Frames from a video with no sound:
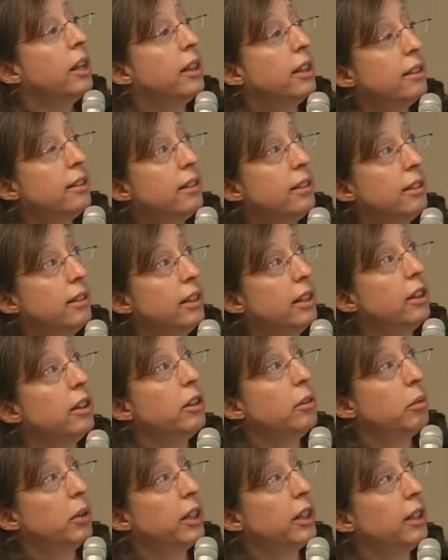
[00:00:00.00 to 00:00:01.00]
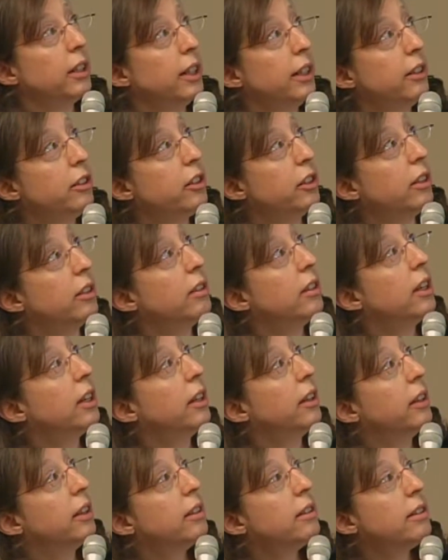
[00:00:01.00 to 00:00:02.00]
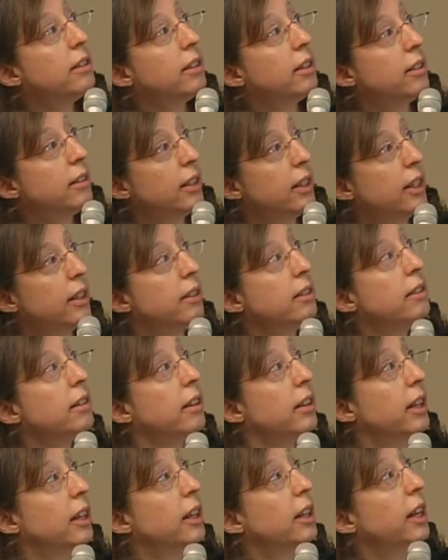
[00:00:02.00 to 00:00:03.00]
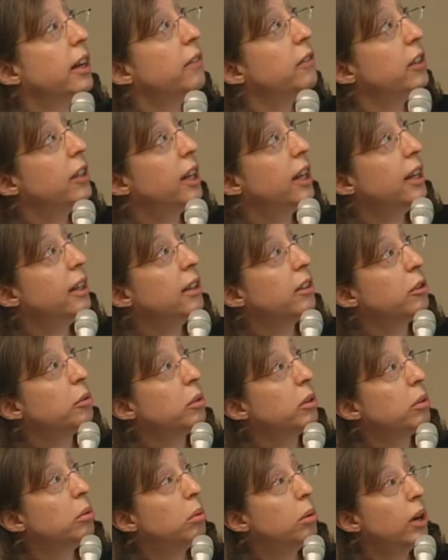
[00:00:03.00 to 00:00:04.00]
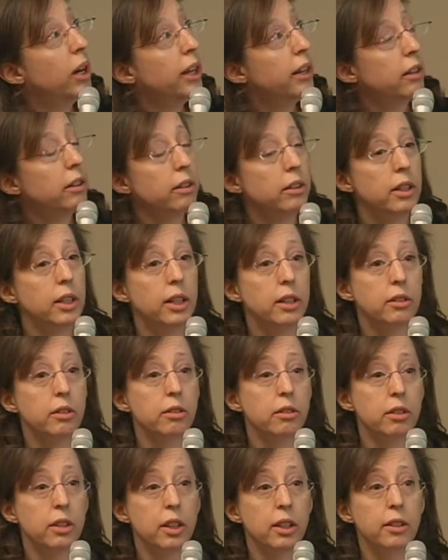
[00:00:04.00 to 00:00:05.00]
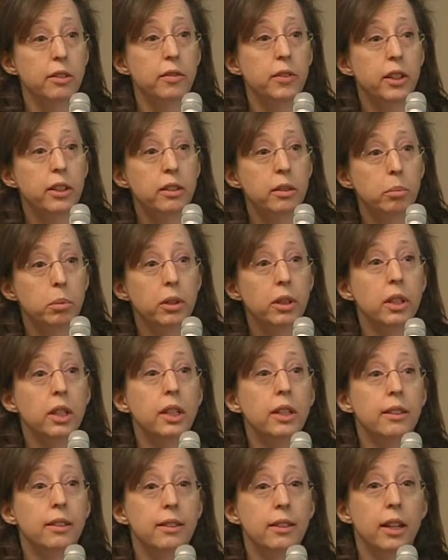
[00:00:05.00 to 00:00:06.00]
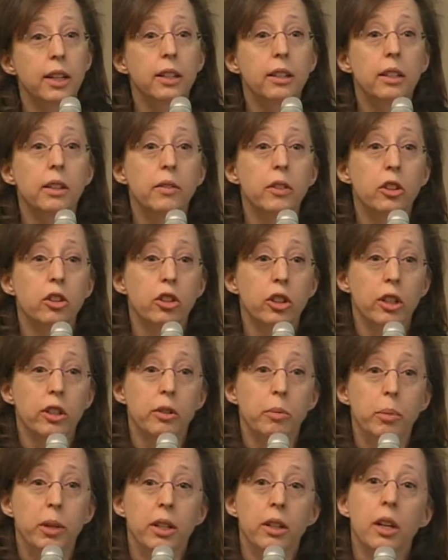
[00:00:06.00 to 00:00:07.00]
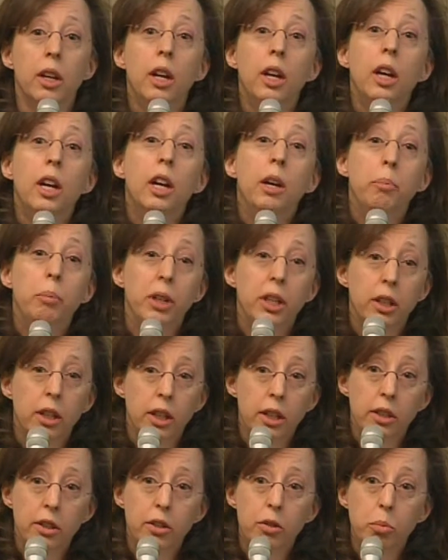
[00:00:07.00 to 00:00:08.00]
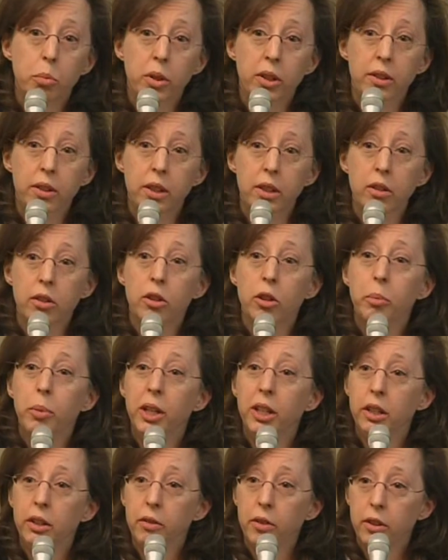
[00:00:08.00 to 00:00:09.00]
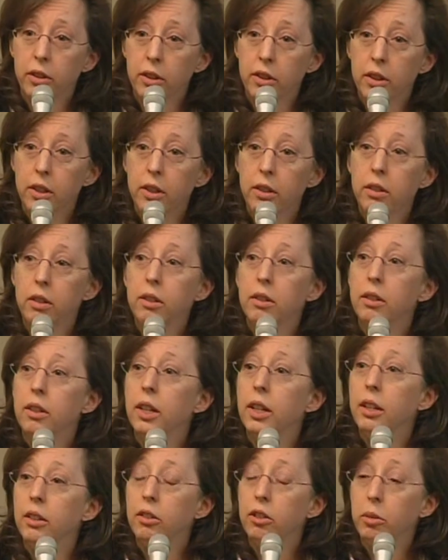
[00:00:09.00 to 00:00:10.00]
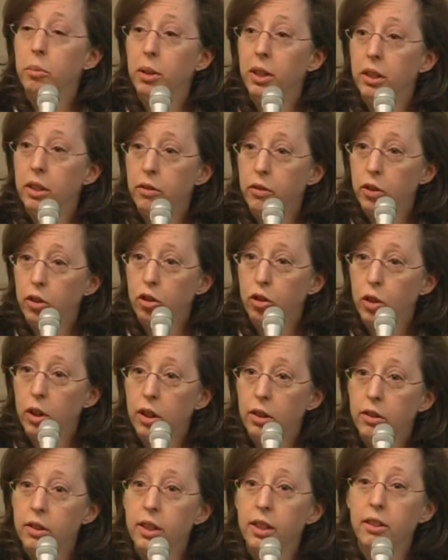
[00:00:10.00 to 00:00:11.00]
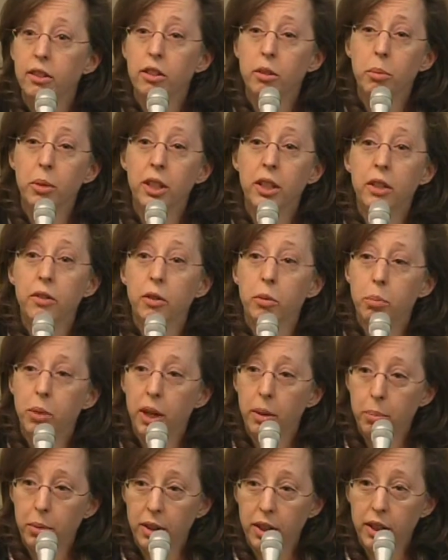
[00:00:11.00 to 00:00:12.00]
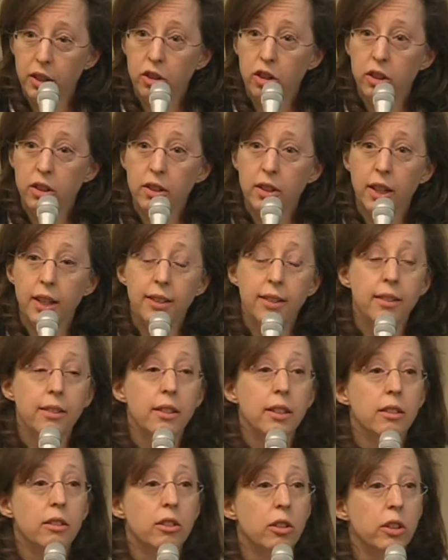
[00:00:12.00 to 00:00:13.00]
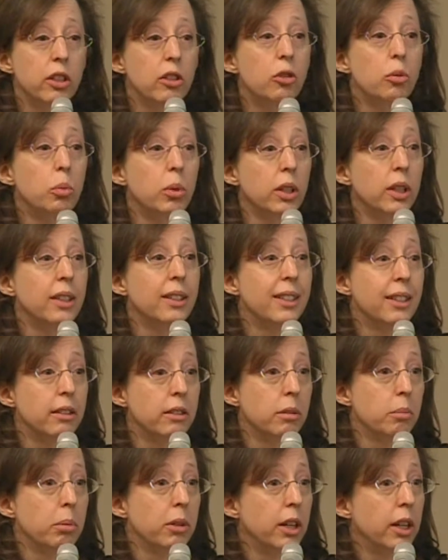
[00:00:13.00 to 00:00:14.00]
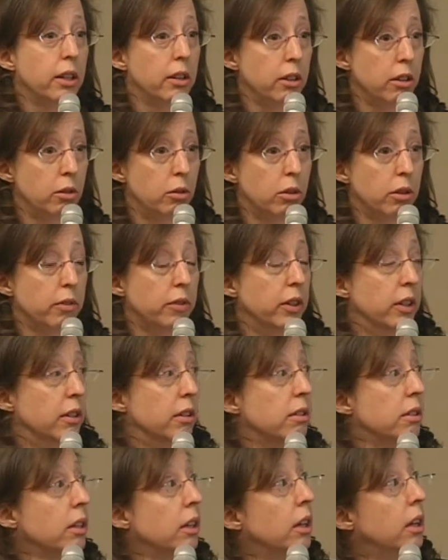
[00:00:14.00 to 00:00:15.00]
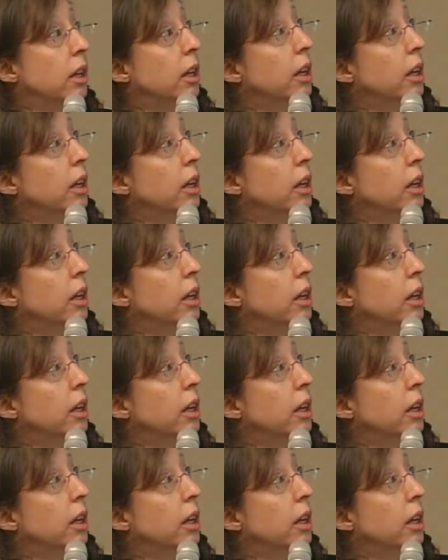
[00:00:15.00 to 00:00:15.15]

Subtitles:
this is in the regulation, and this says that FDA is required to exercise flexibility and scientific judgment because we see so many different diseases and so many different drugs and so many different population sizes, and so this really does apply to the orphans.